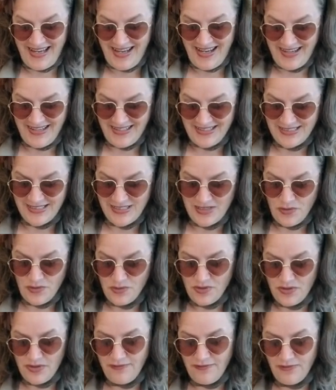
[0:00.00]
So
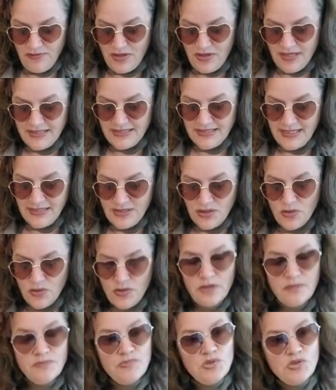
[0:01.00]
good for us. And you know,
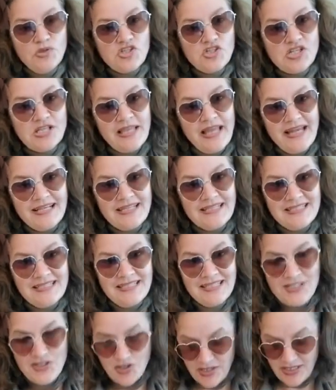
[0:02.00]
kombucha, like
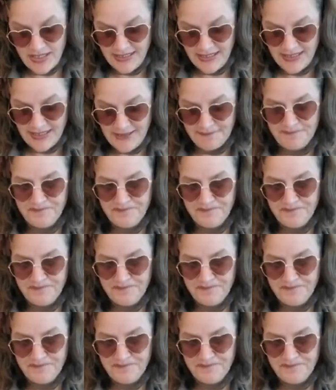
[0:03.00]
citrus,